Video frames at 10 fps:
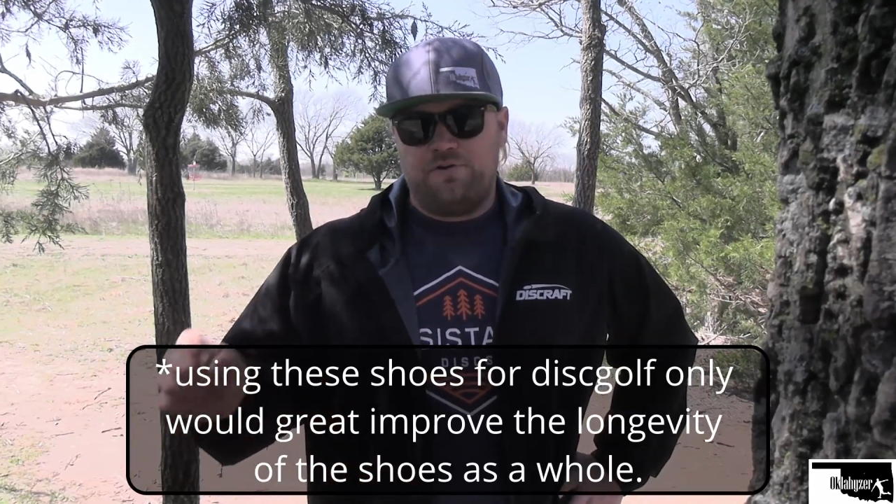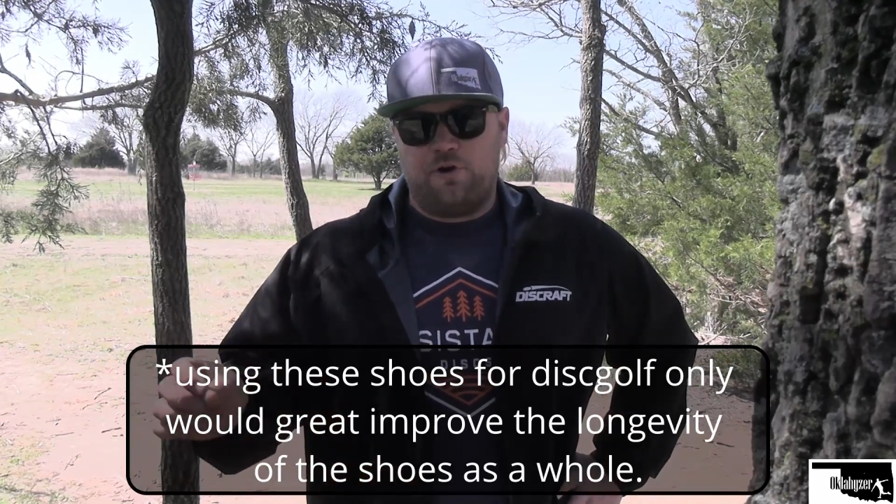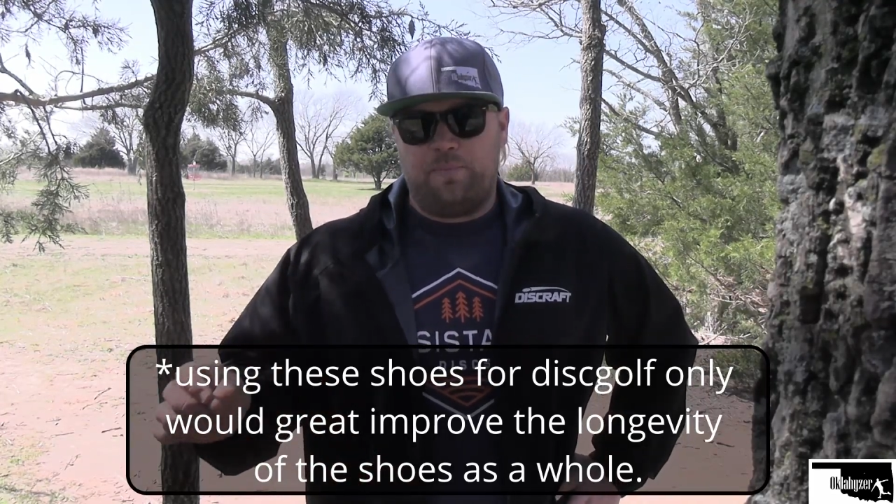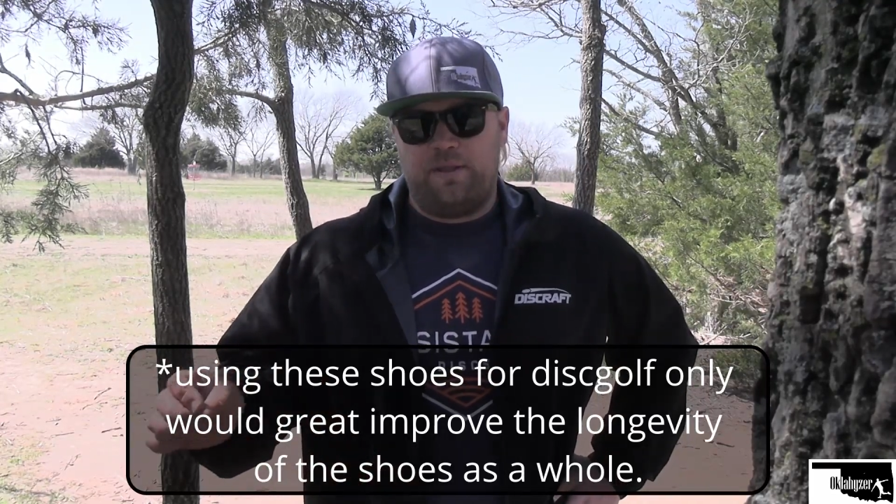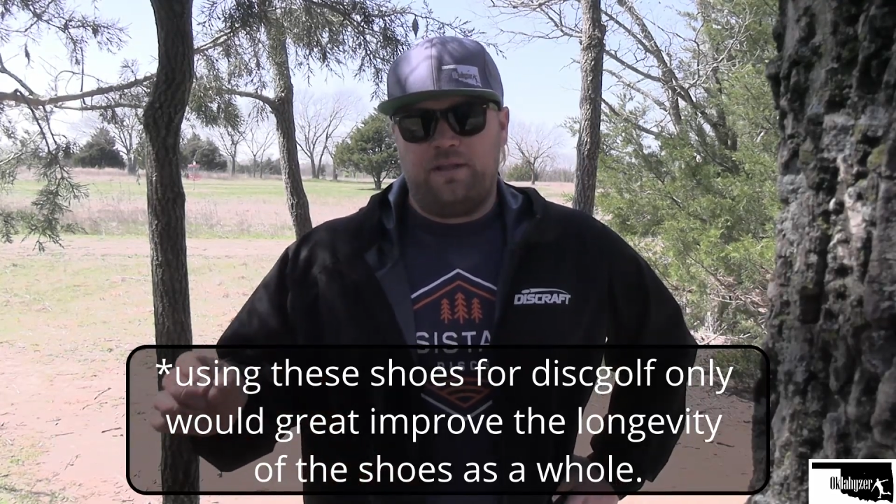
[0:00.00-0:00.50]

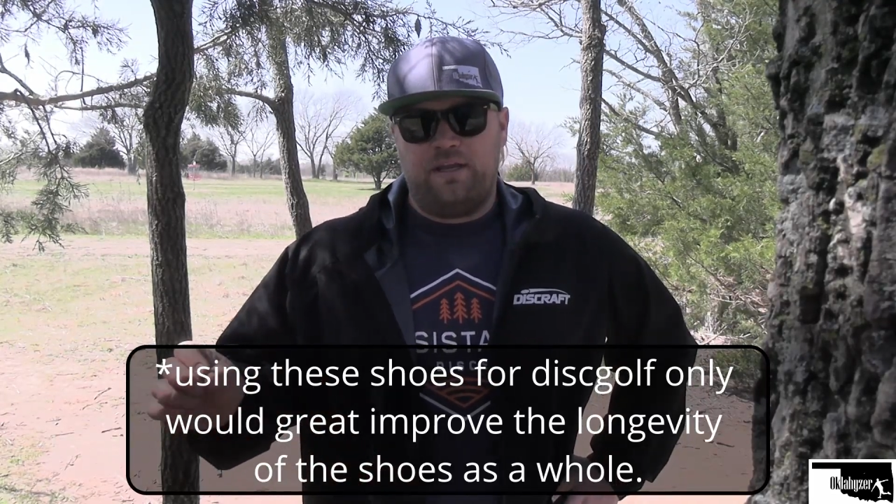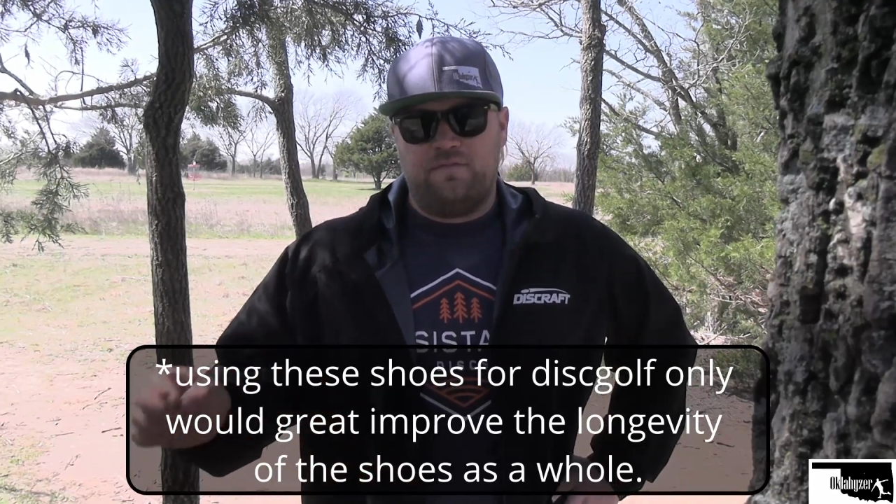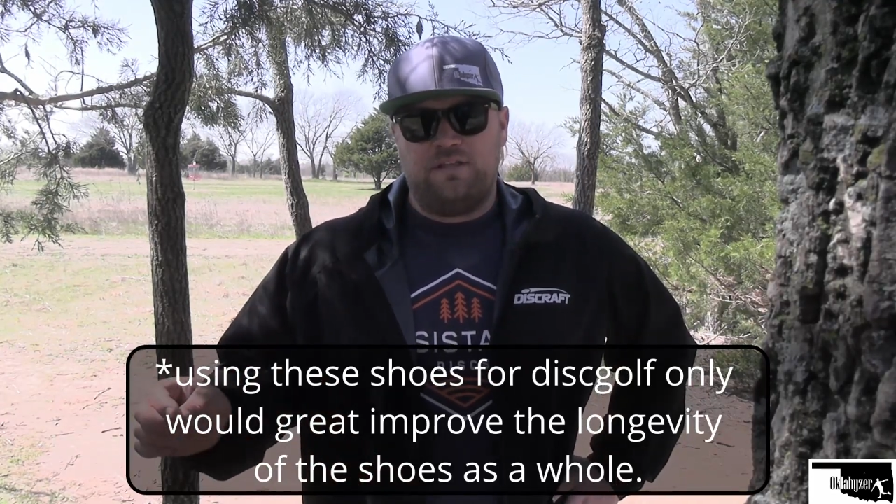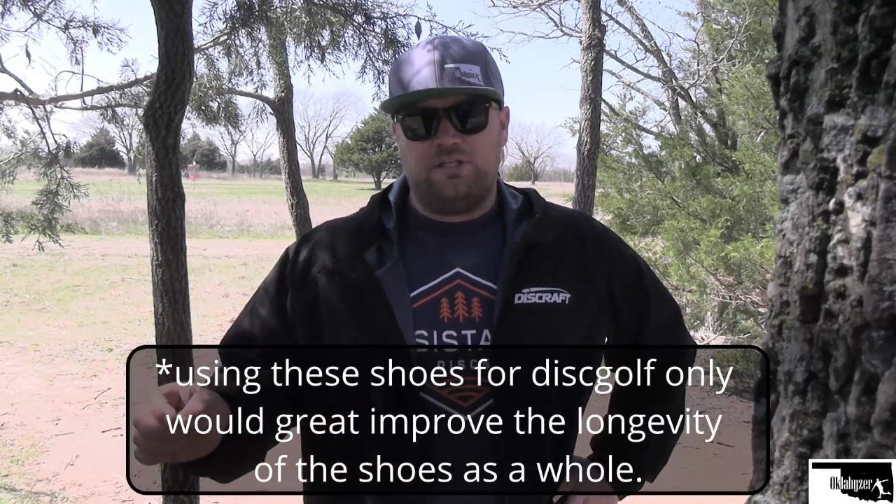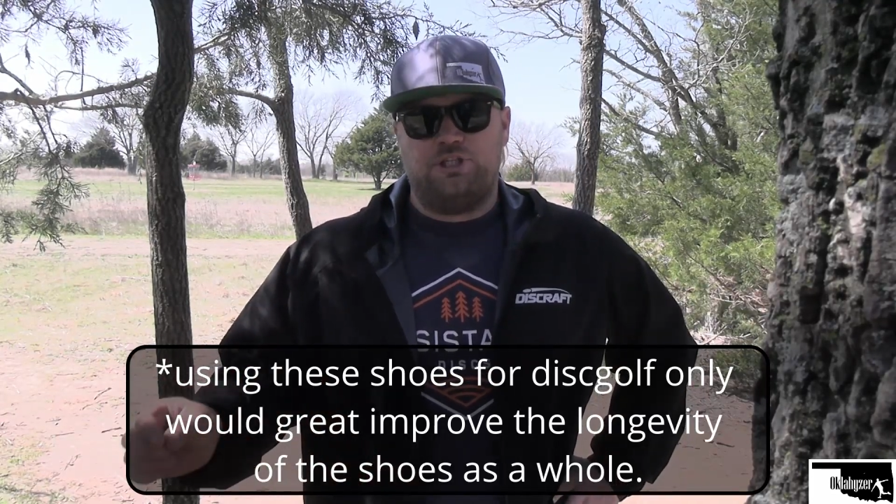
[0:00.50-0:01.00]
durability
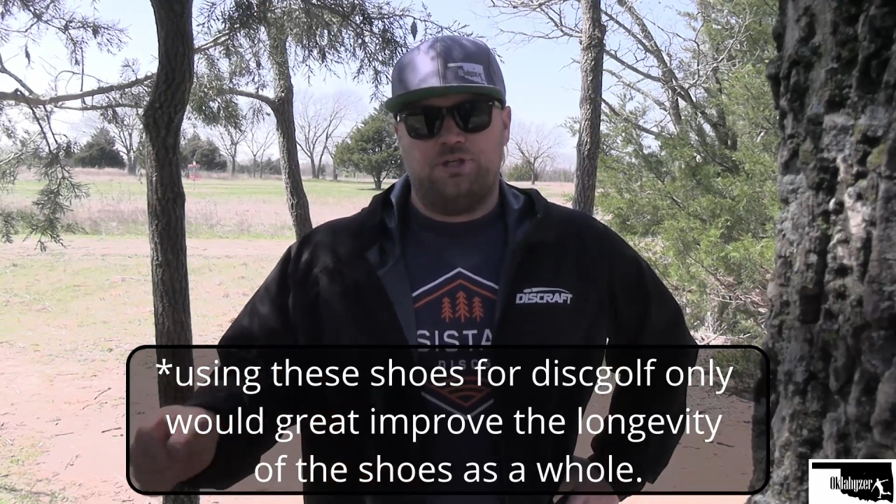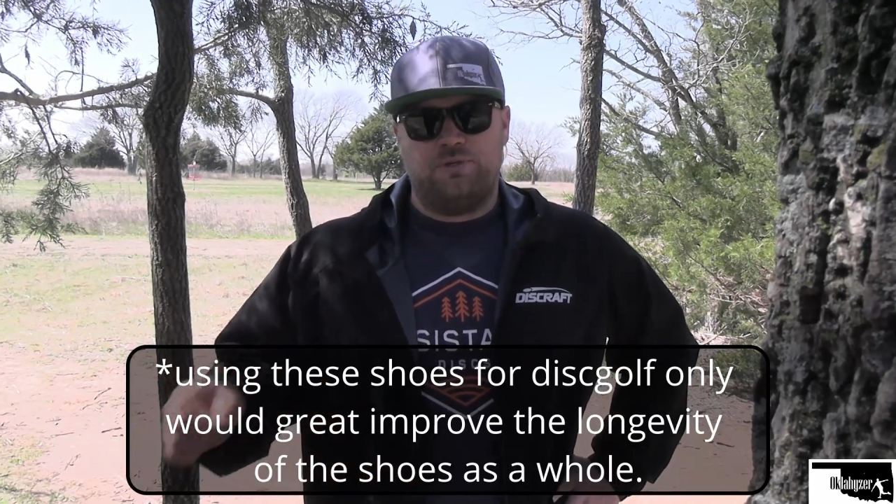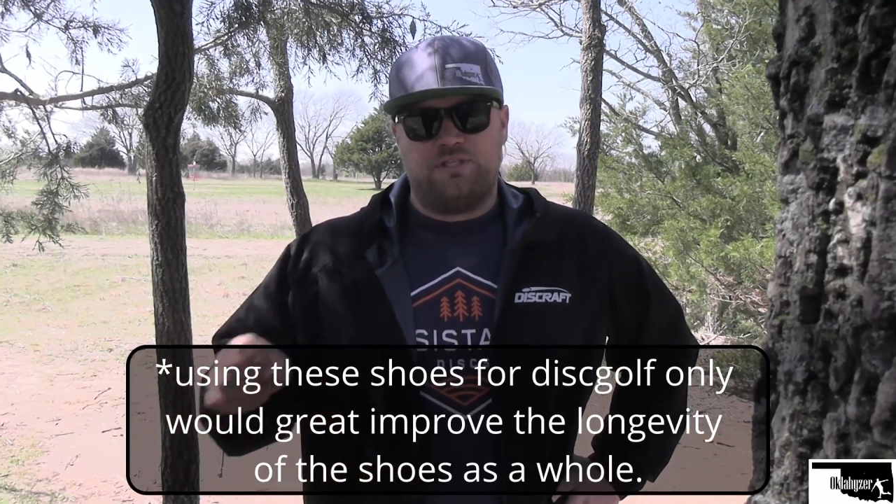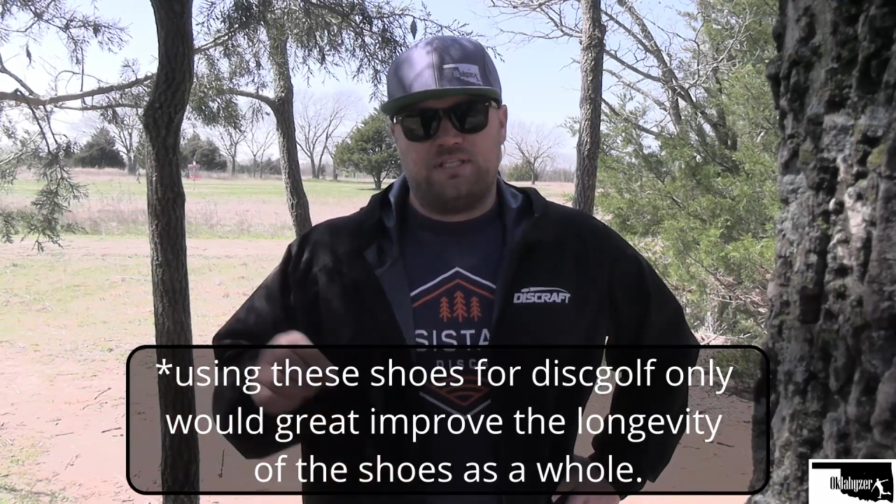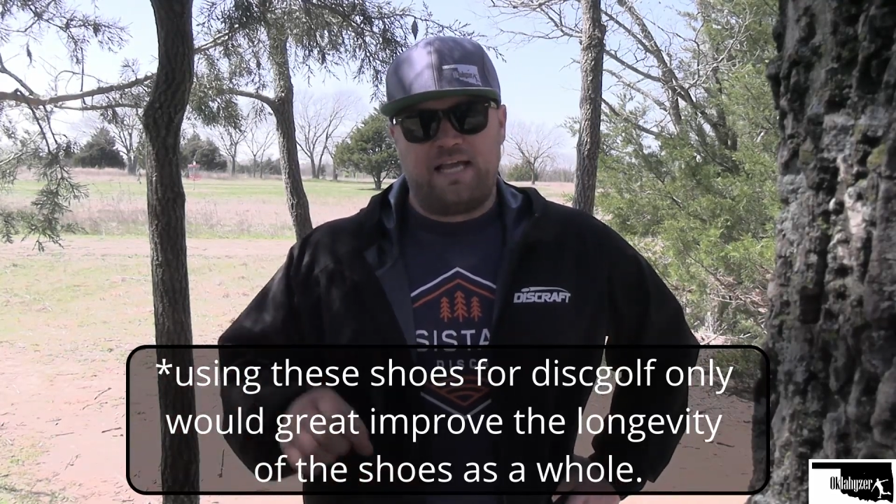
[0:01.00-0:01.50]
of these shoes is